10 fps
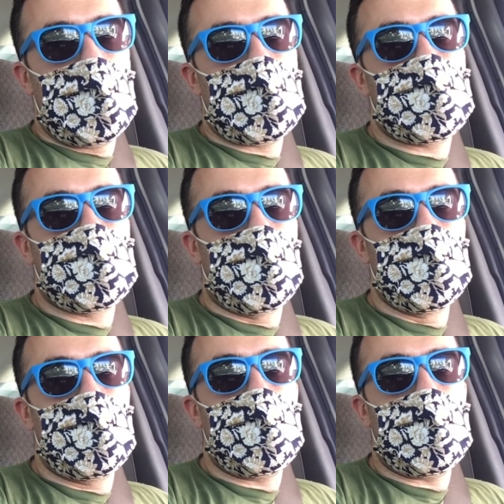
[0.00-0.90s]
I
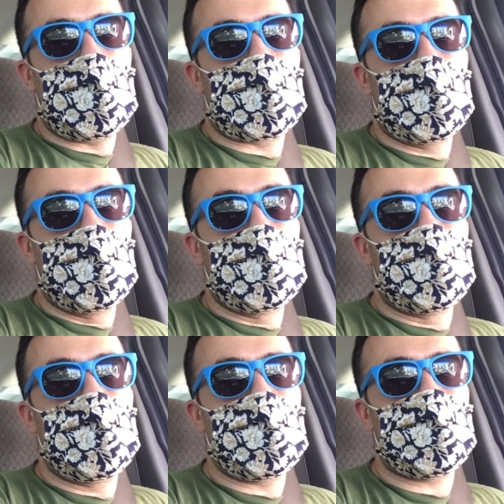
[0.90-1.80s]
sold it at
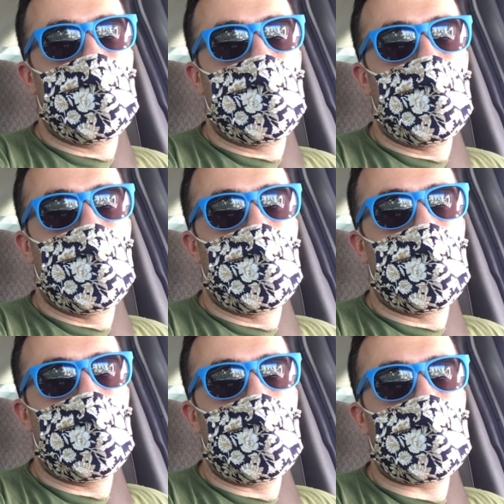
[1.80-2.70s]
just
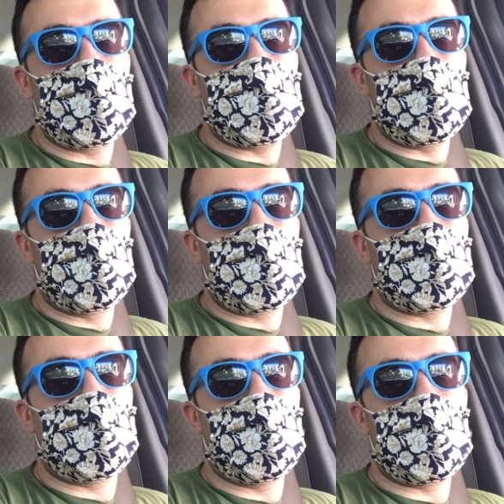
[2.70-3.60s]
before, like maybe a week
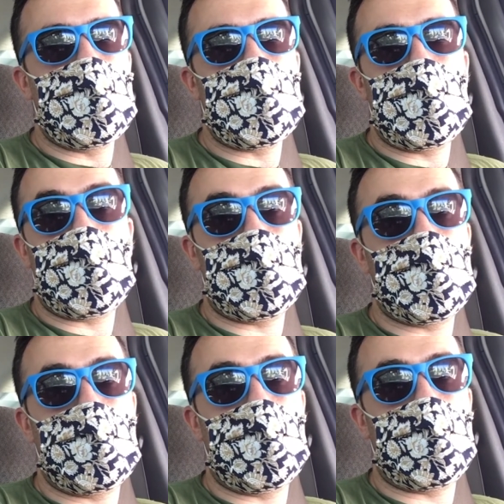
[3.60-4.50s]
before I started
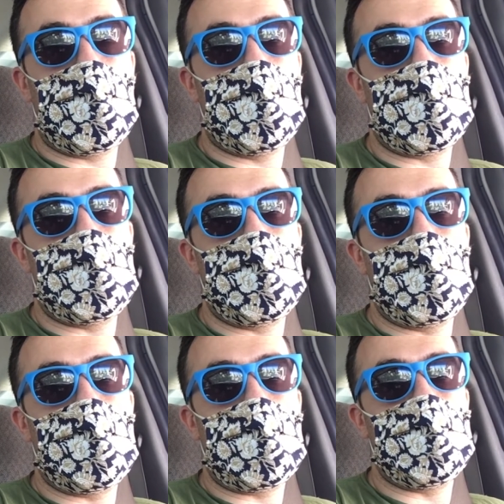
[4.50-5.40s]
auctioning off all my
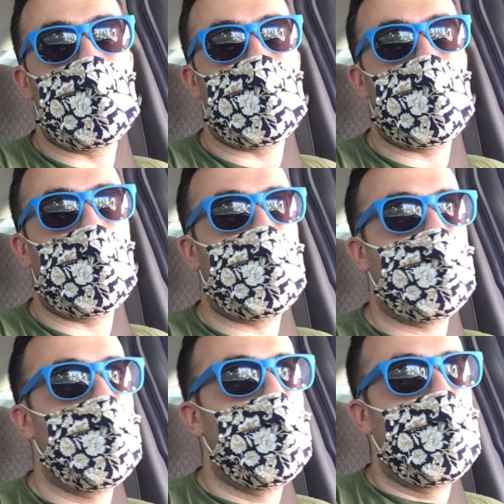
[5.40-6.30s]
really valuable stuff,
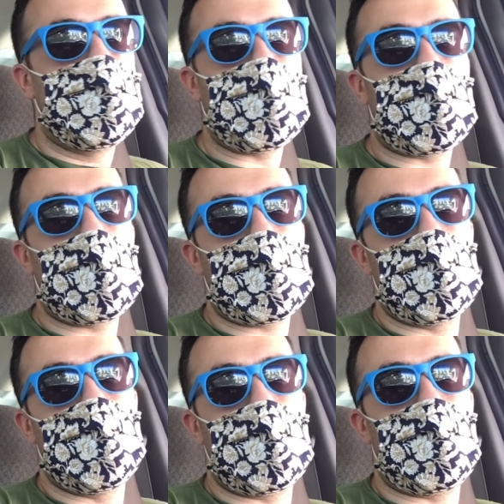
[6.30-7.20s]
so I can get
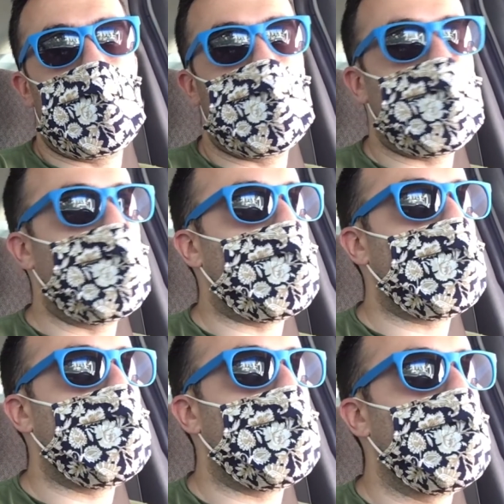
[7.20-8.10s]
the money for this
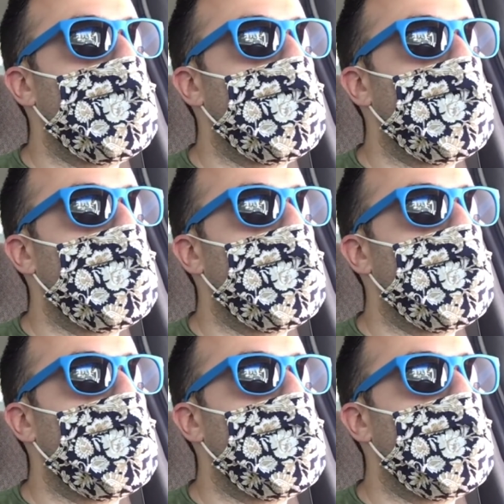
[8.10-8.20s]
collection.